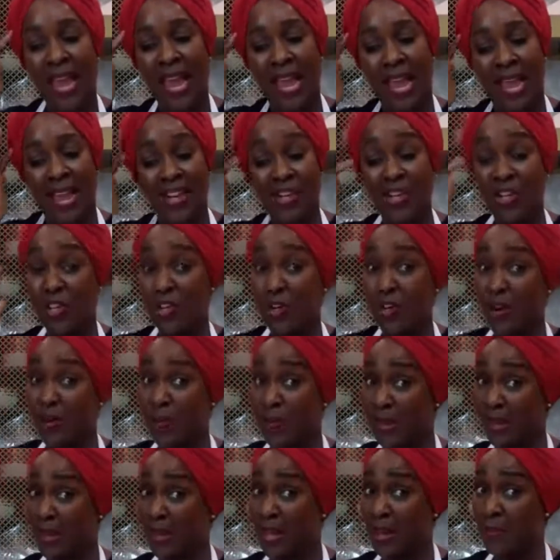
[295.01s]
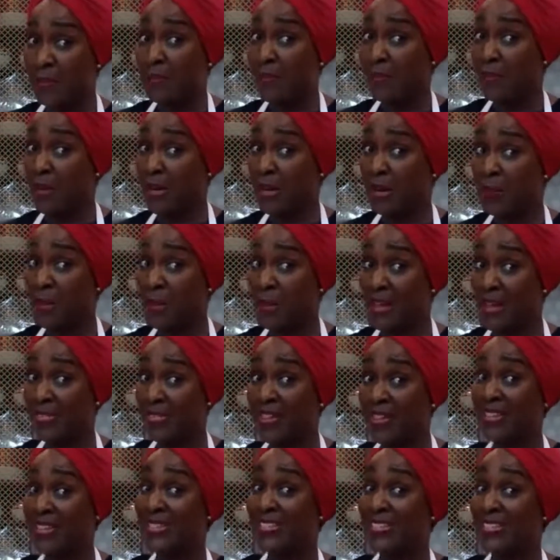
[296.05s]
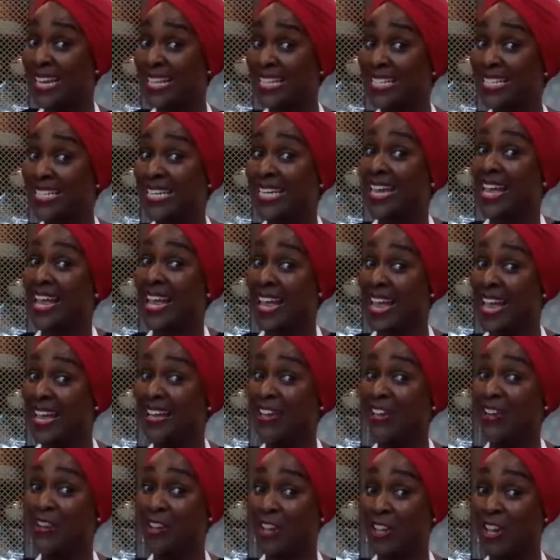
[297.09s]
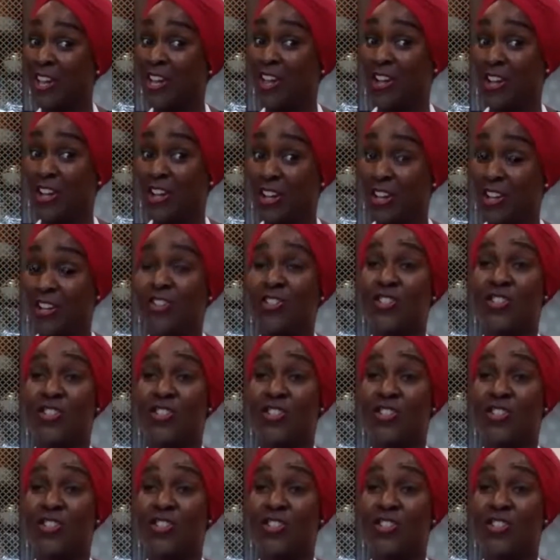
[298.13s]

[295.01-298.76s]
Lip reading: And you know me, I'm a freak about things tasting and looking good.